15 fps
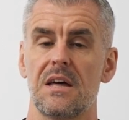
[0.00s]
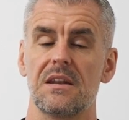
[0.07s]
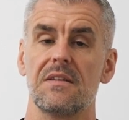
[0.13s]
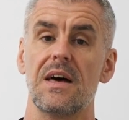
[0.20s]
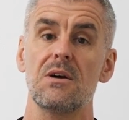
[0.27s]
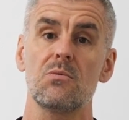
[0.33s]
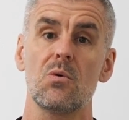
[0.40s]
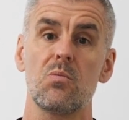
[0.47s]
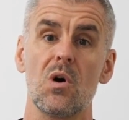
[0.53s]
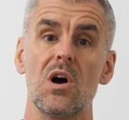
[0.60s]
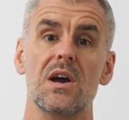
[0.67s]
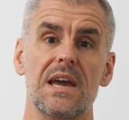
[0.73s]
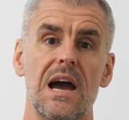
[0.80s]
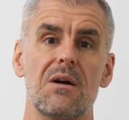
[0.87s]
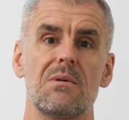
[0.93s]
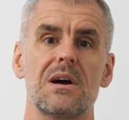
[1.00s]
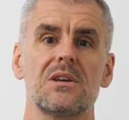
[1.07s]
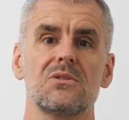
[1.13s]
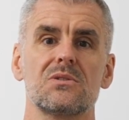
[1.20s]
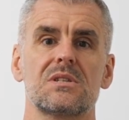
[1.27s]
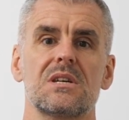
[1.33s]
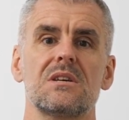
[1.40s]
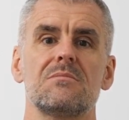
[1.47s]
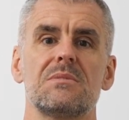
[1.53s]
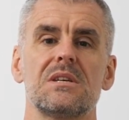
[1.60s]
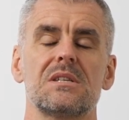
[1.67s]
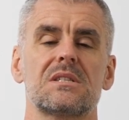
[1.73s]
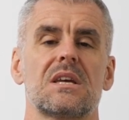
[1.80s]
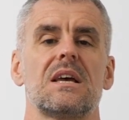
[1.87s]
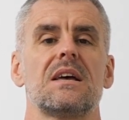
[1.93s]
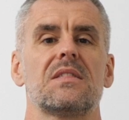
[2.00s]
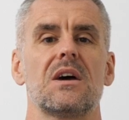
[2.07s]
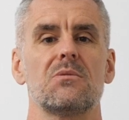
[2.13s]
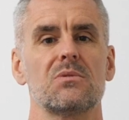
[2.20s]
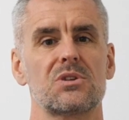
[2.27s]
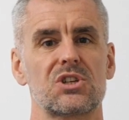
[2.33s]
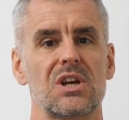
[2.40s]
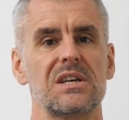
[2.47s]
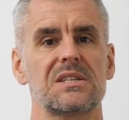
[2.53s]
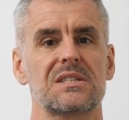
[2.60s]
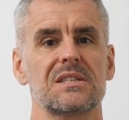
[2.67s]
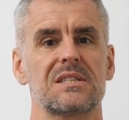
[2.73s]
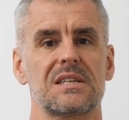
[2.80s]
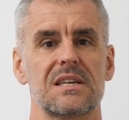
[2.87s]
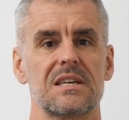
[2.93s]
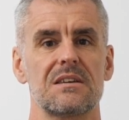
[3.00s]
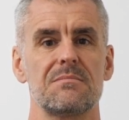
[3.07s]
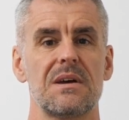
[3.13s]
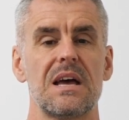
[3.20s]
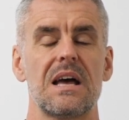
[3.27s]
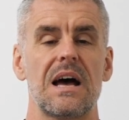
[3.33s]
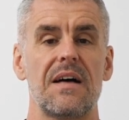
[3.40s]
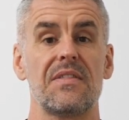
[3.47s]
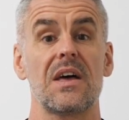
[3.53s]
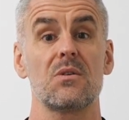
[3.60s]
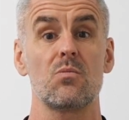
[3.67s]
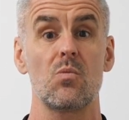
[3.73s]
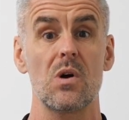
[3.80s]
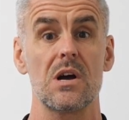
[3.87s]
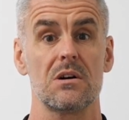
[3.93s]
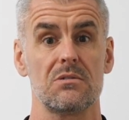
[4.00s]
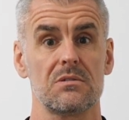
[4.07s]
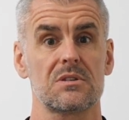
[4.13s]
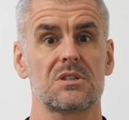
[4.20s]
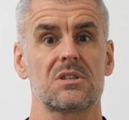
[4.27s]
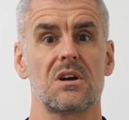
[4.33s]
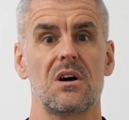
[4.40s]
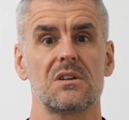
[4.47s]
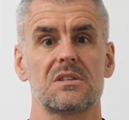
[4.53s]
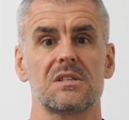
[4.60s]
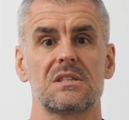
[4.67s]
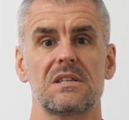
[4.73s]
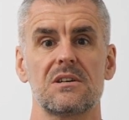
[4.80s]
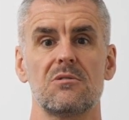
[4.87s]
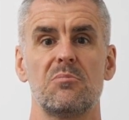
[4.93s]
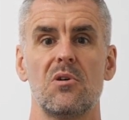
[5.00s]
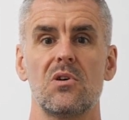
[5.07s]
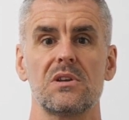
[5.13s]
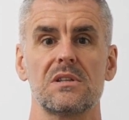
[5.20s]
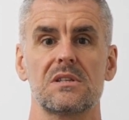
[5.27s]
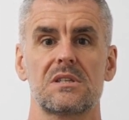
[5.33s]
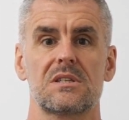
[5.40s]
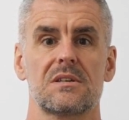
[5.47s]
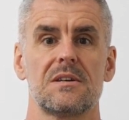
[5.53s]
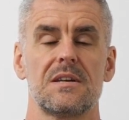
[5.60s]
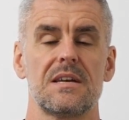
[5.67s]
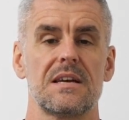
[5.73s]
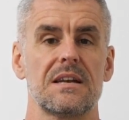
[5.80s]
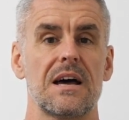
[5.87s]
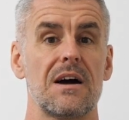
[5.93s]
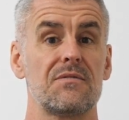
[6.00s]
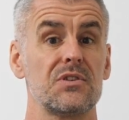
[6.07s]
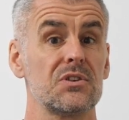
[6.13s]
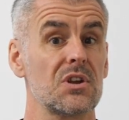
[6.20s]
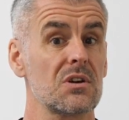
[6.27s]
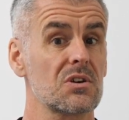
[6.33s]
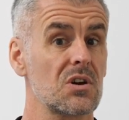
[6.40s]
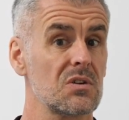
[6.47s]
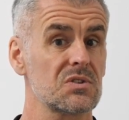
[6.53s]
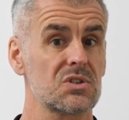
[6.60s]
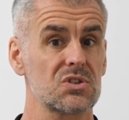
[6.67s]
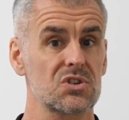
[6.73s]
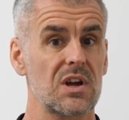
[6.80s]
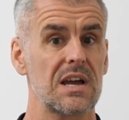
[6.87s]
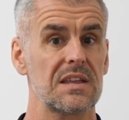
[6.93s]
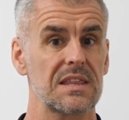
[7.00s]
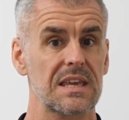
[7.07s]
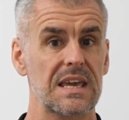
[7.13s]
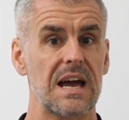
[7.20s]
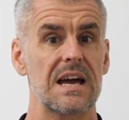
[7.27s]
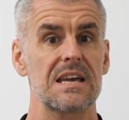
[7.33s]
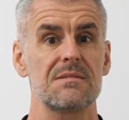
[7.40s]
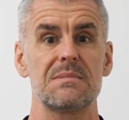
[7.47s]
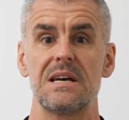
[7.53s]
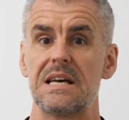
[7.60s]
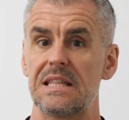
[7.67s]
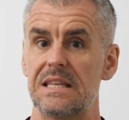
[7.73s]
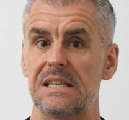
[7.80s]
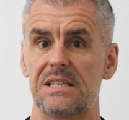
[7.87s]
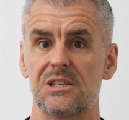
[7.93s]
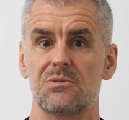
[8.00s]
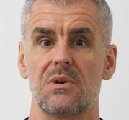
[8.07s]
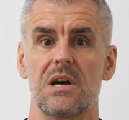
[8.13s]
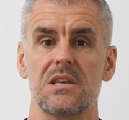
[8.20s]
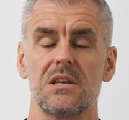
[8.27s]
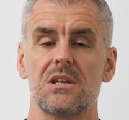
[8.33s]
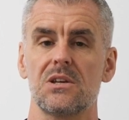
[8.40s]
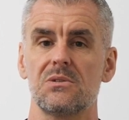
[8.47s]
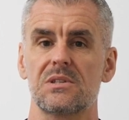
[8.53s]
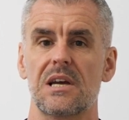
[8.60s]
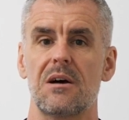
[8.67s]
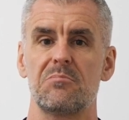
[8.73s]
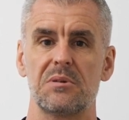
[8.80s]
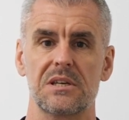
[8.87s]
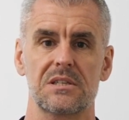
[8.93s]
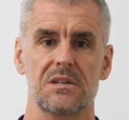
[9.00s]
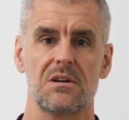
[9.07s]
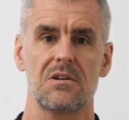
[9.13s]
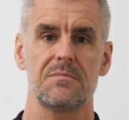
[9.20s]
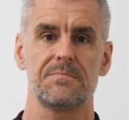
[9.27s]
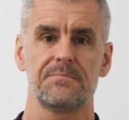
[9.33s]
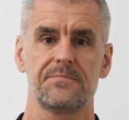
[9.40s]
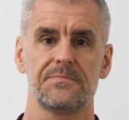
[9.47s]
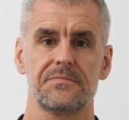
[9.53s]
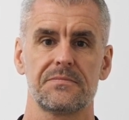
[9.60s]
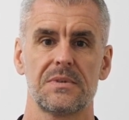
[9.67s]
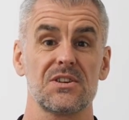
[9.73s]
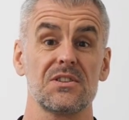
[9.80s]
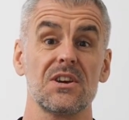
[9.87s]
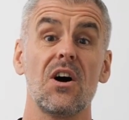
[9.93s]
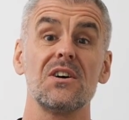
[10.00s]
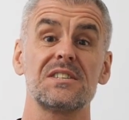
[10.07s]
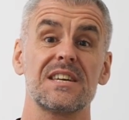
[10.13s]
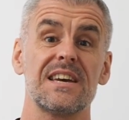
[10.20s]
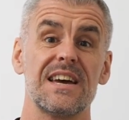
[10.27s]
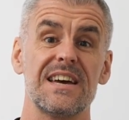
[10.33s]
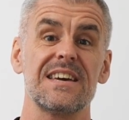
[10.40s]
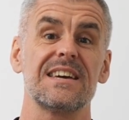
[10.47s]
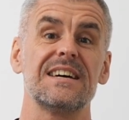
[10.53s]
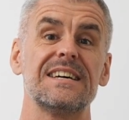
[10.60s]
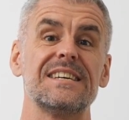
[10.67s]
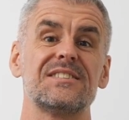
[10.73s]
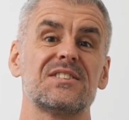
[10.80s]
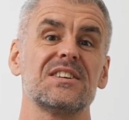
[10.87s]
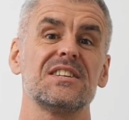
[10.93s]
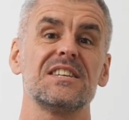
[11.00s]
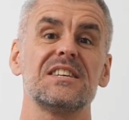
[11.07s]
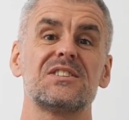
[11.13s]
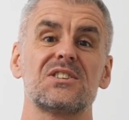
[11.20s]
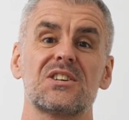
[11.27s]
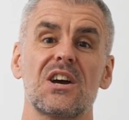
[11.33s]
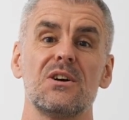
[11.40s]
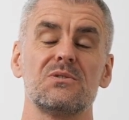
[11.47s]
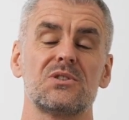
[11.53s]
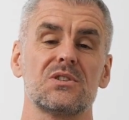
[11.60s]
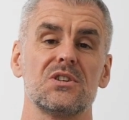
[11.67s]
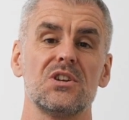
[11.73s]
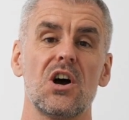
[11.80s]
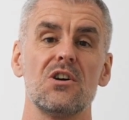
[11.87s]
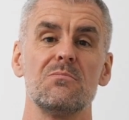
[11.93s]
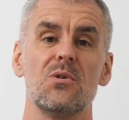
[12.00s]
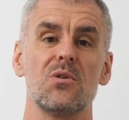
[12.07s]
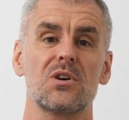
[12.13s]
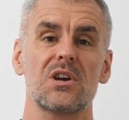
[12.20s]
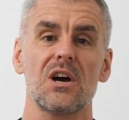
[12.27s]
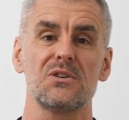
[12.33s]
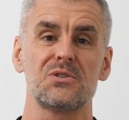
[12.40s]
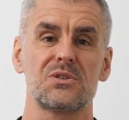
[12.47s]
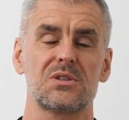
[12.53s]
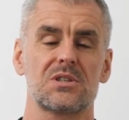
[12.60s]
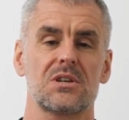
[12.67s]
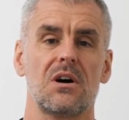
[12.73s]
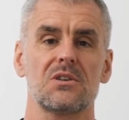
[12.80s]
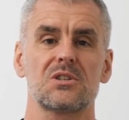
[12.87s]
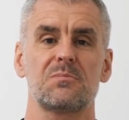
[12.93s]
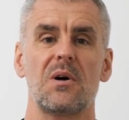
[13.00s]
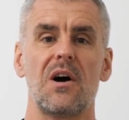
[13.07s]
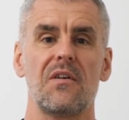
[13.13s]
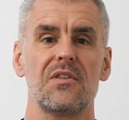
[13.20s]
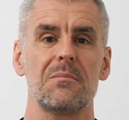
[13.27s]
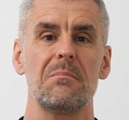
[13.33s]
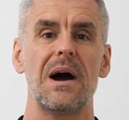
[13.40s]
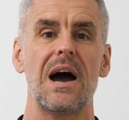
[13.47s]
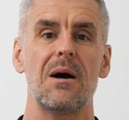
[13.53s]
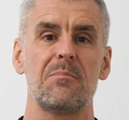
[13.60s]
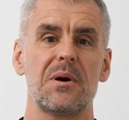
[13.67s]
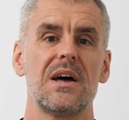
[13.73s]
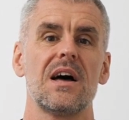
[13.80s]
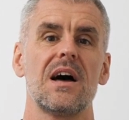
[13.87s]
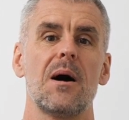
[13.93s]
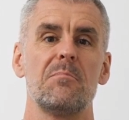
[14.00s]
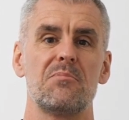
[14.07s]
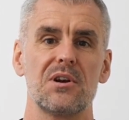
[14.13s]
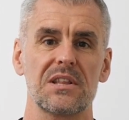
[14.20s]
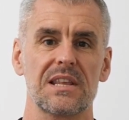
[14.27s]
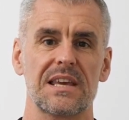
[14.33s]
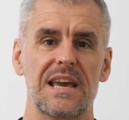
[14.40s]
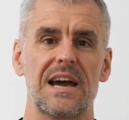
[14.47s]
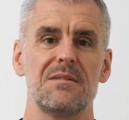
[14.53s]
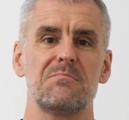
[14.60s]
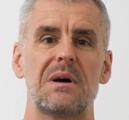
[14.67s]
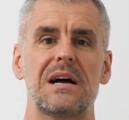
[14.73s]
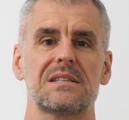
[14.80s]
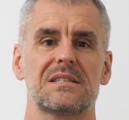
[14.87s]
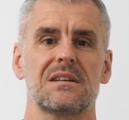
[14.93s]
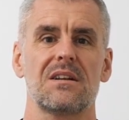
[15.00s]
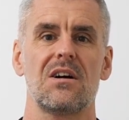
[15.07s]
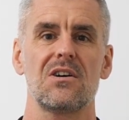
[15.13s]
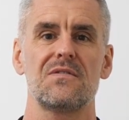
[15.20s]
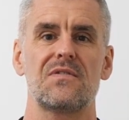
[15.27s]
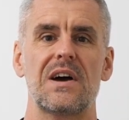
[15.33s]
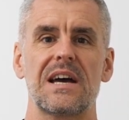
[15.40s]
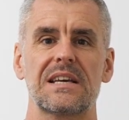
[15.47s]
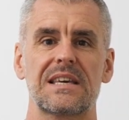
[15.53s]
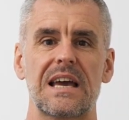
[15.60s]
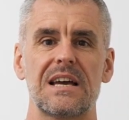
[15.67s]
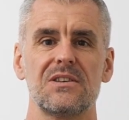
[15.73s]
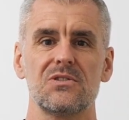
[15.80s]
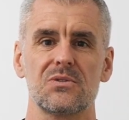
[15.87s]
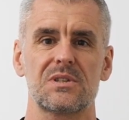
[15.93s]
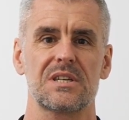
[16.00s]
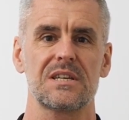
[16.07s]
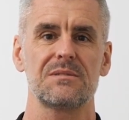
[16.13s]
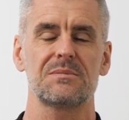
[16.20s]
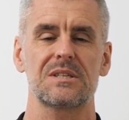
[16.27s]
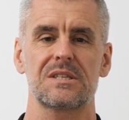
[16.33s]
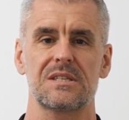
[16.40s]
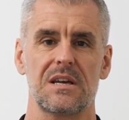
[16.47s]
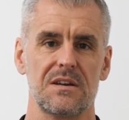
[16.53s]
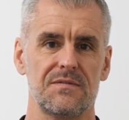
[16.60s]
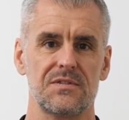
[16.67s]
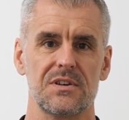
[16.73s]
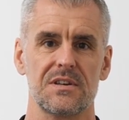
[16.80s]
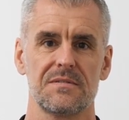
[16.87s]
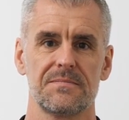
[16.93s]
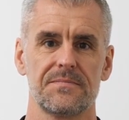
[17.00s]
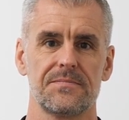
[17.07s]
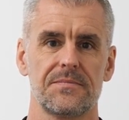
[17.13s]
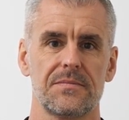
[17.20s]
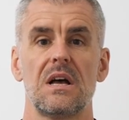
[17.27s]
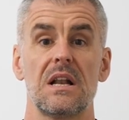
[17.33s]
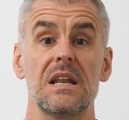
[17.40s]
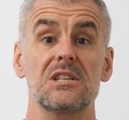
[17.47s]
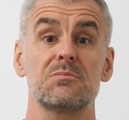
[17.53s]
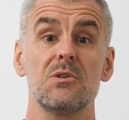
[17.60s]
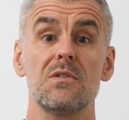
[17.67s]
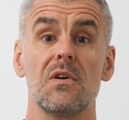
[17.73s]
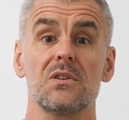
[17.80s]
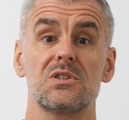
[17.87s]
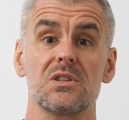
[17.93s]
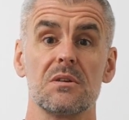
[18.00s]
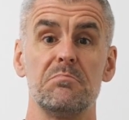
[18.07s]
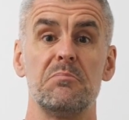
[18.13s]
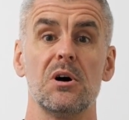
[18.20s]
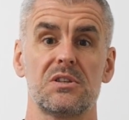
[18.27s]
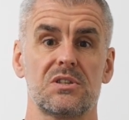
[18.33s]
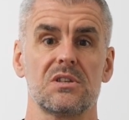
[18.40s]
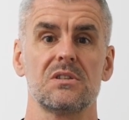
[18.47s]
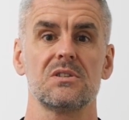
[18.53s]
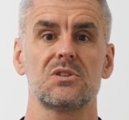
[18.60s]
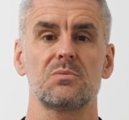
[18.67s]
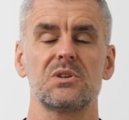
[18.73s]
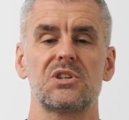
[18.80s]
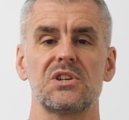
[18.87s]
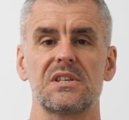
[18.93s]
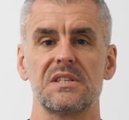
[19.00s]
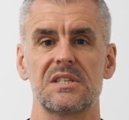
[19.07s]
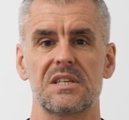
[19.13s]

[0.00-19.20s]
Now they will work out where your team is, they will chase the team and they will start to steal points. Now if you don't concentrate in the game, this is where you lose out big time. So the idea here is that you need to go to the No More Ghosts hotspot on the map and bring the game back to life and get your team to safety. Let's move on to the buttons, which you can